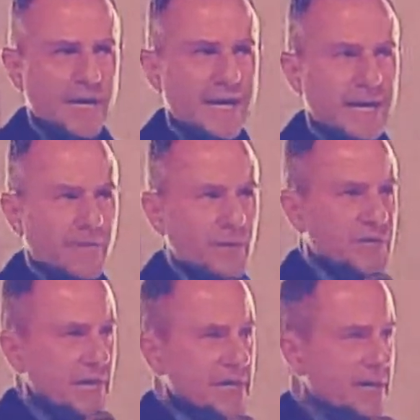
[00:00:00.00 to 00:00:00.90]
And I
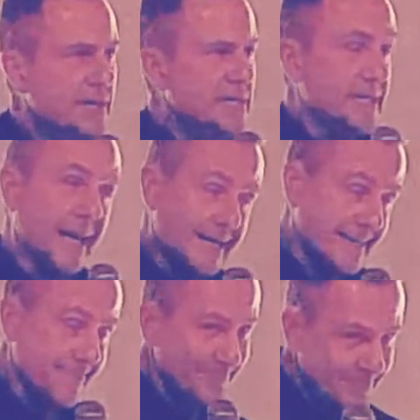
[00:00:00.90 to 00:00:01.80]
presented in East
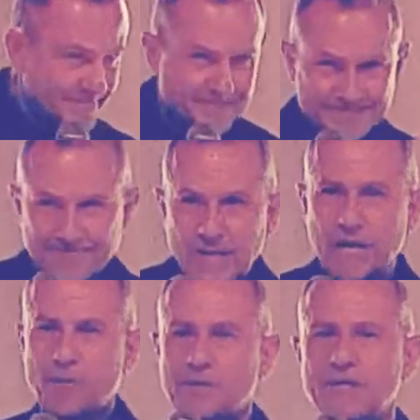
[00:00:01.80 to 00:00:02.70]
London,
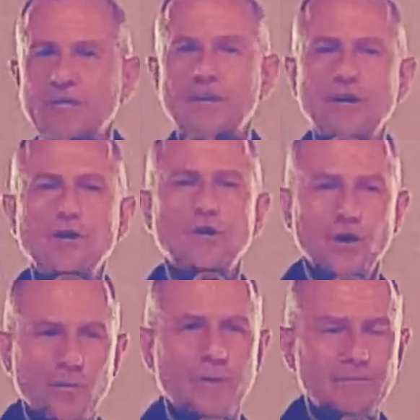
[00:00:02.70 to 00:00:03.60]
I presented in
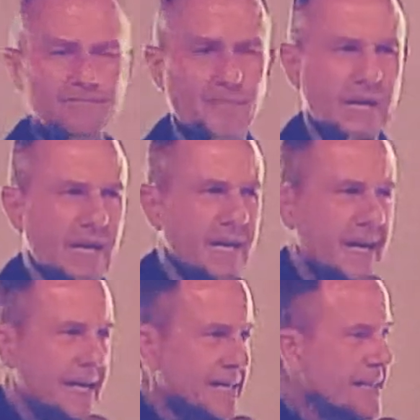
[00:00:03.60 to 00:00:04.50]
Durban,
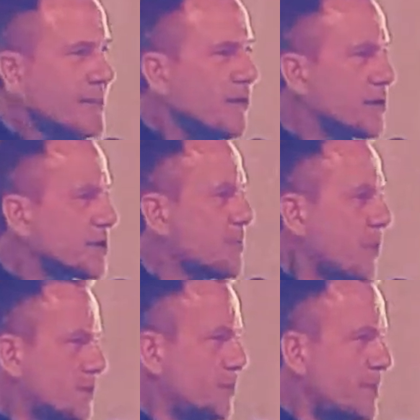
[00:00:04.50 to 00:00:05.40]
and I think the
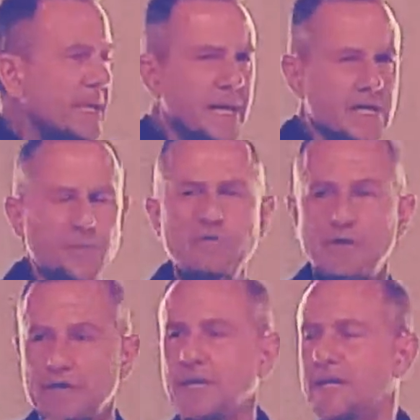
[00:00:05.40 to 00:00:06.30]
response we've been getting has been
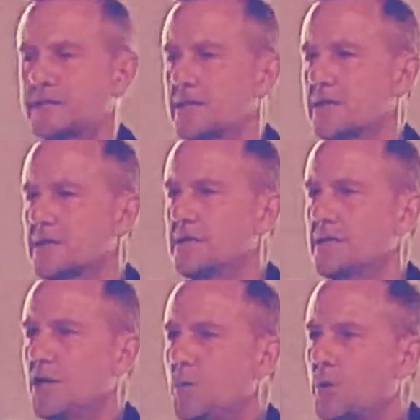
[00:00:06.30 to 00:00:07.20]
fantastic,
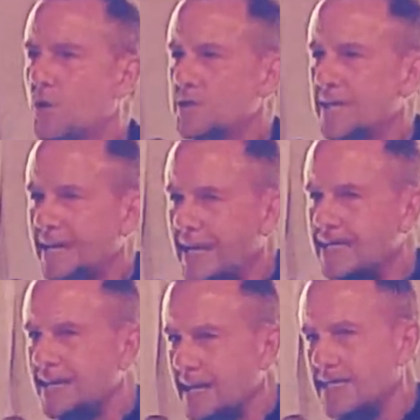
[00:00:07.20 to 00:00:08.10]
because it
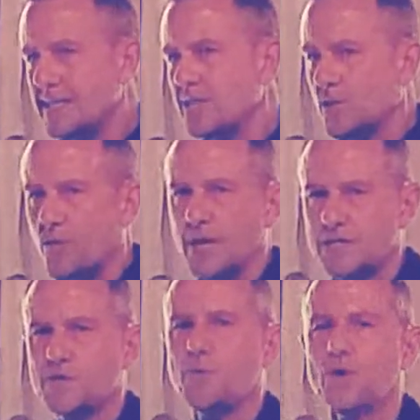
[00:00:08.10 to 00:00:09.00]
is hitting the
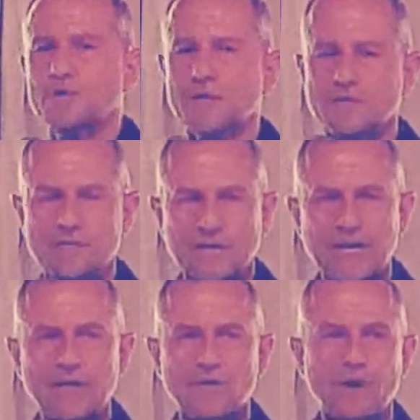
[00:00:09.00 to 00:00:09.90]
right spot and
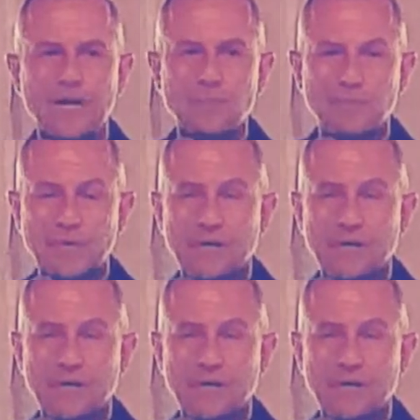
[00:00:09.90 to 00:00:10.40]
taking the right